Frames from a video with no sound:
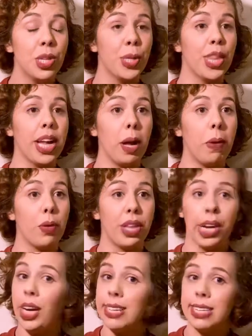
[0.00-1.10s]
to think about the
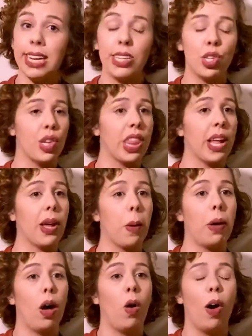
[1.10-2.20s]
innocence, to think
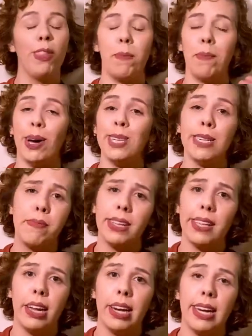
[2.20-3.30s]
about all the
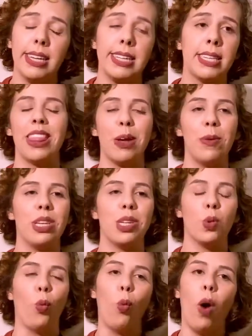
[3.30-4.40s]
possibilities. There is
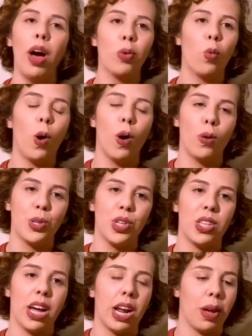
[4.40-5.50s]
one quote
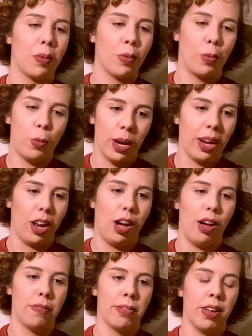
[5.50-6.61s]
that I really
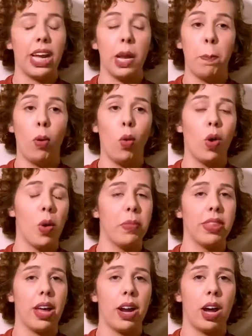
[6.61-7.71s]
love in a poem
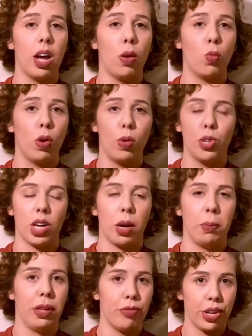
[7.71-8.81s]
that I wrote a
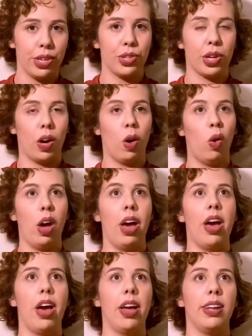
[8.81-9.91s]
couple of years ago,
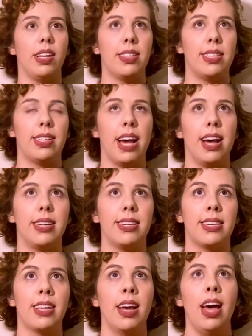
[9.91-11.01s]
and it
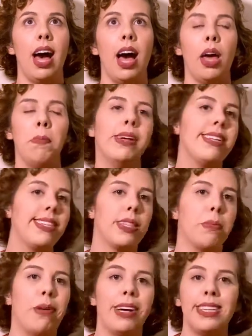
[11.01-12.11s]
says, I miss the
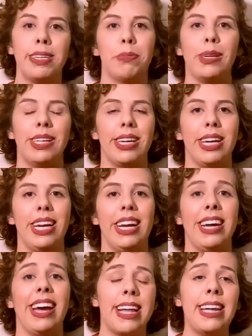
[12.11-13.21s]

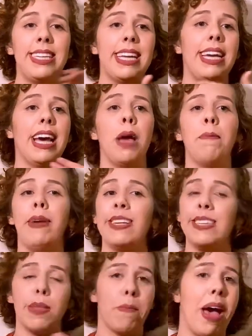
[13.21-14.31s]
possibility. That's it, I miss
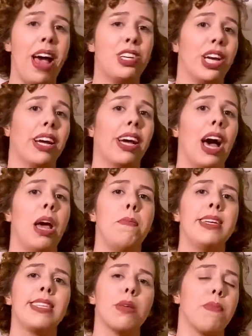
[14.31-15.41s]
the magic, I
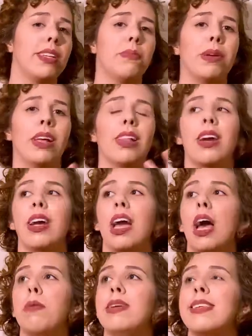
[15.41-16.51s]
miss the possibility,
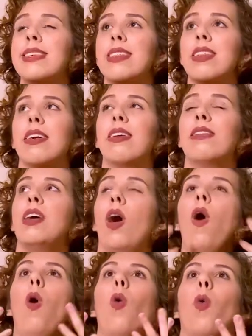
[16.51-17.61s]
I miss the
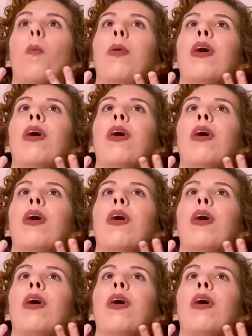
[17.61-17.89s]
hope